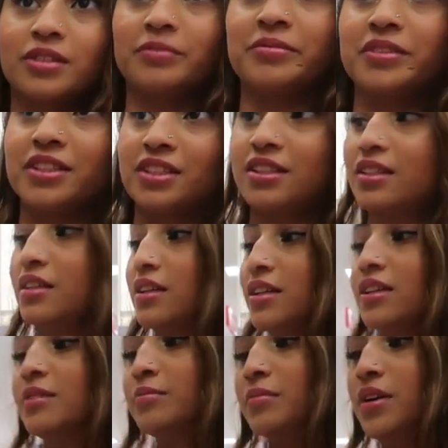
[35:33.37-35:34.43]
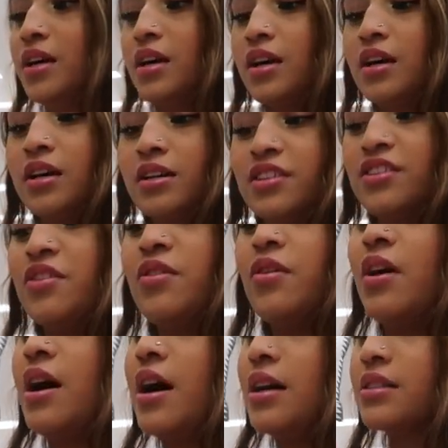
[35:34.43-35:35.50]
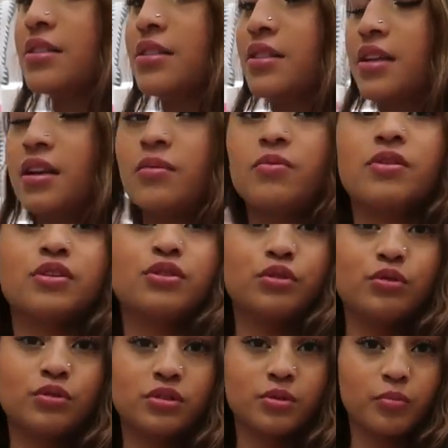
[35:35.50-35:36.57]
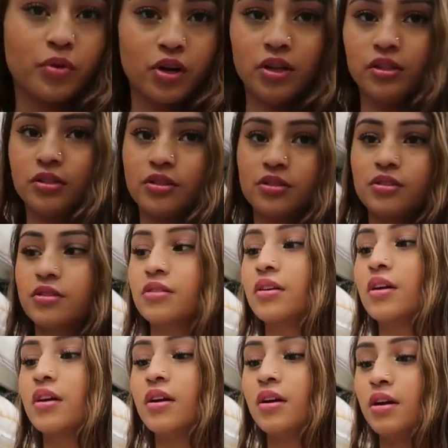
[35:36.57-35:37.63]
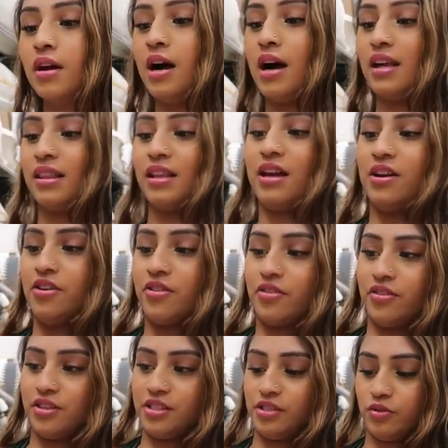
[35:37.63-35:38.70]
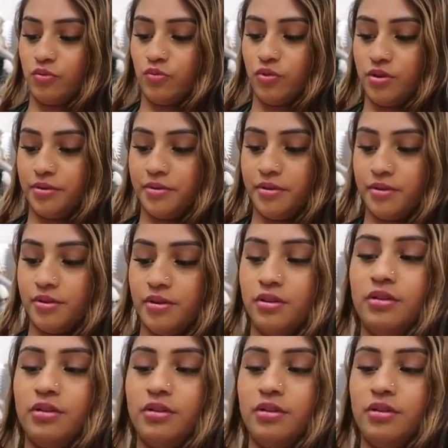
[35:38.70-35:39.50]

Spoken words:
something. You know, I said I wanted to do some colors. I like this one.